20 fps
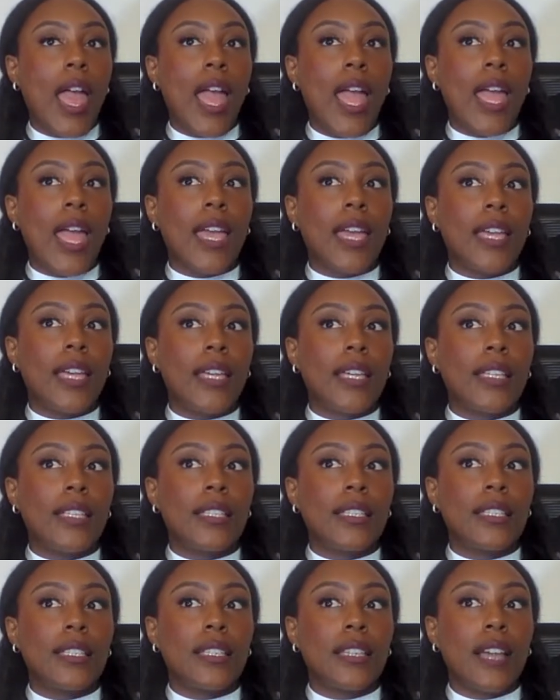
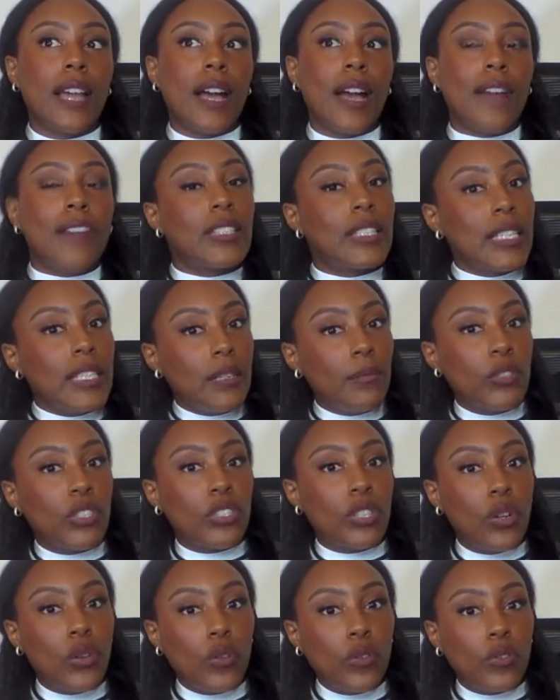and I've seen them
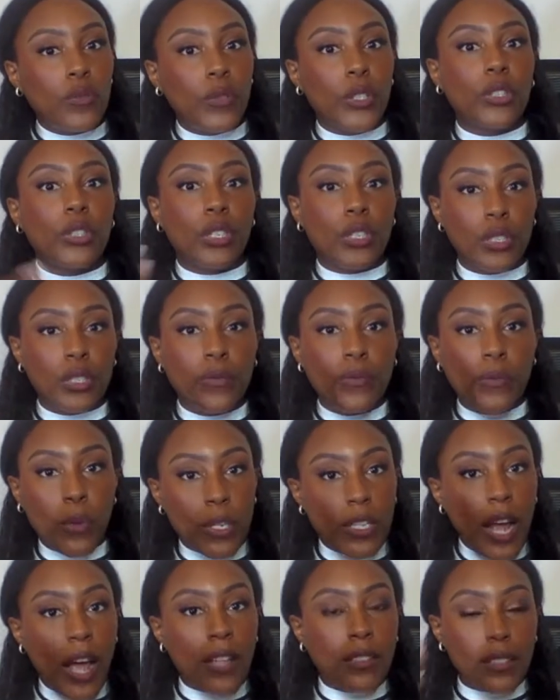sold for
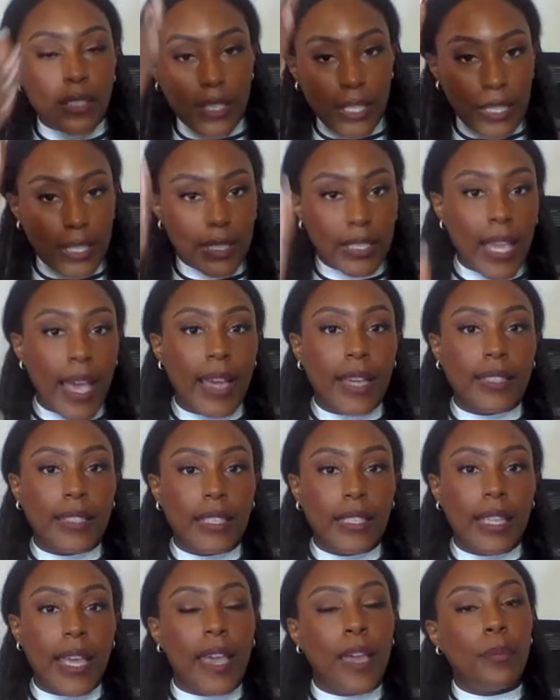$34,
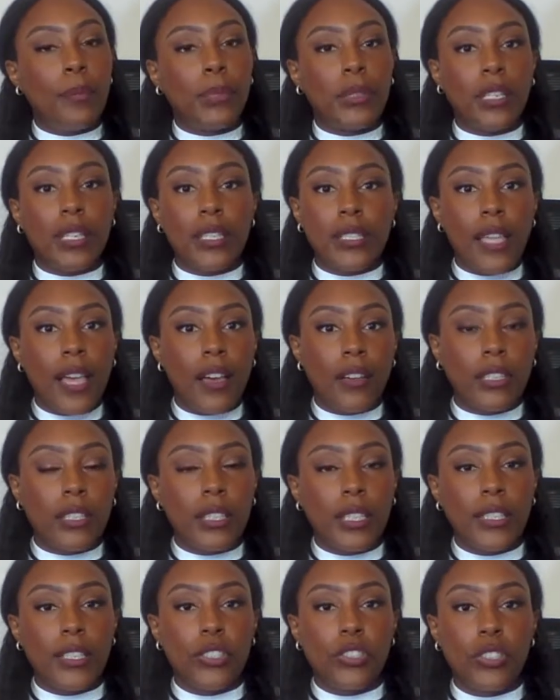exactly that, plus
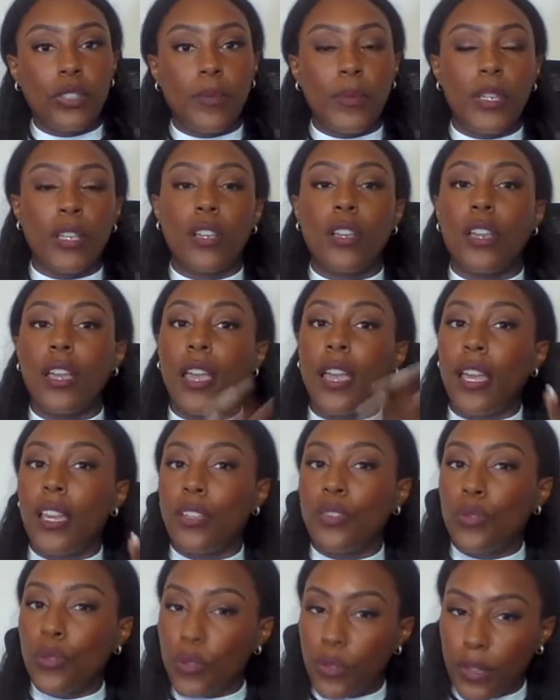calculated shipping
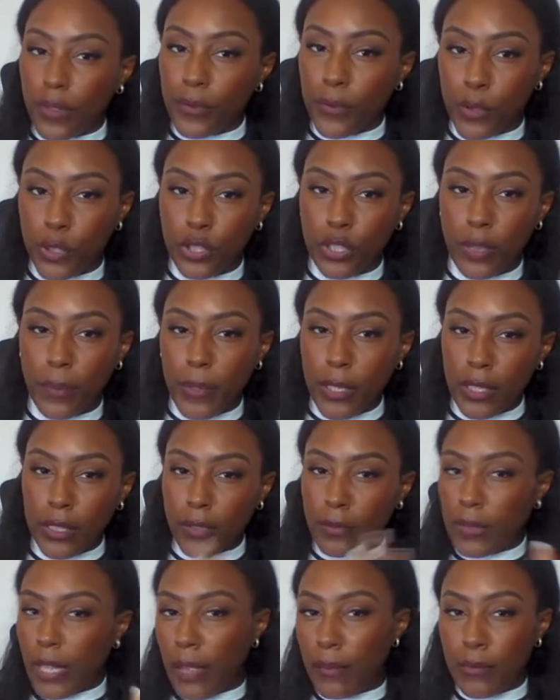and or free shipping.
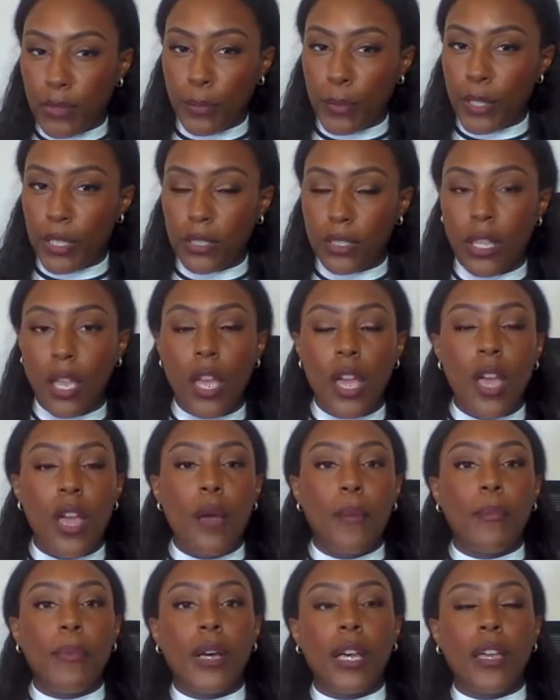Sometimes it depends,
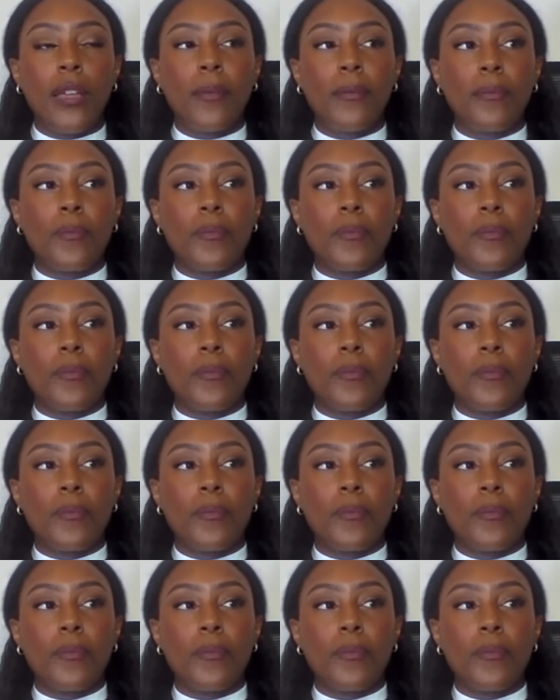but